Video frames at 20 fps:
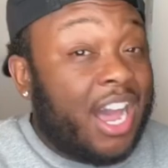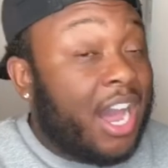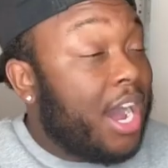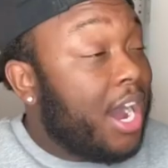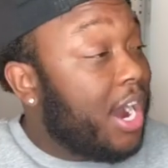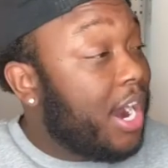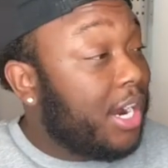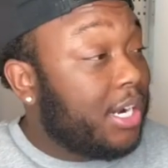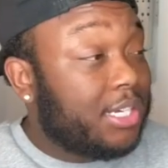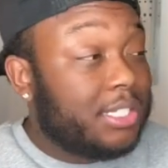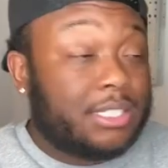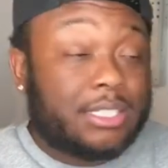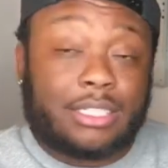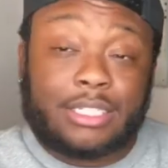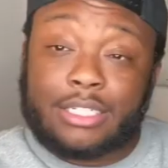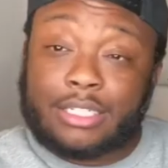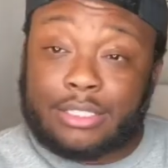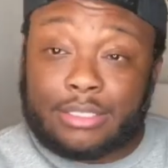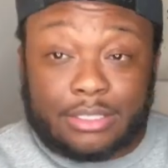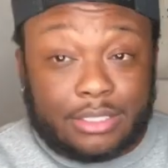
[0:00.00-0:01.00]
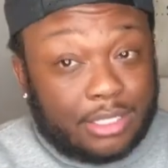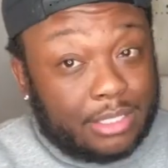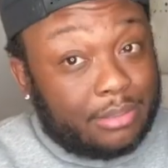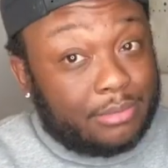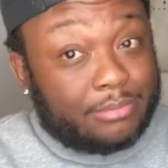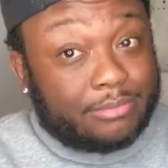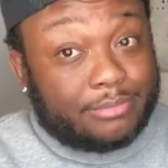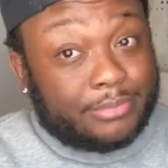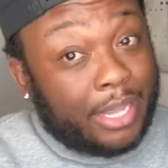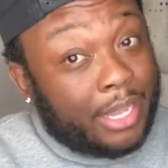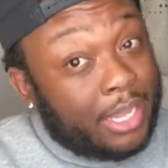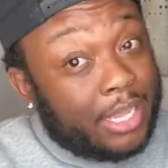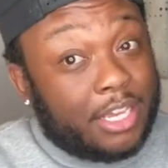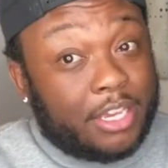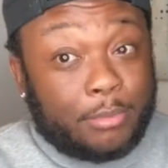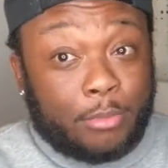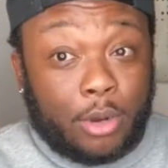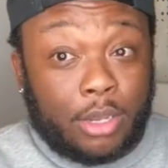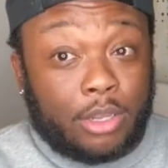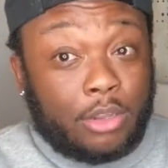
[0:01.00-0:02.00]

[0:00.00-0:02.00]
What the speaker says: Honestly, they can give Marlo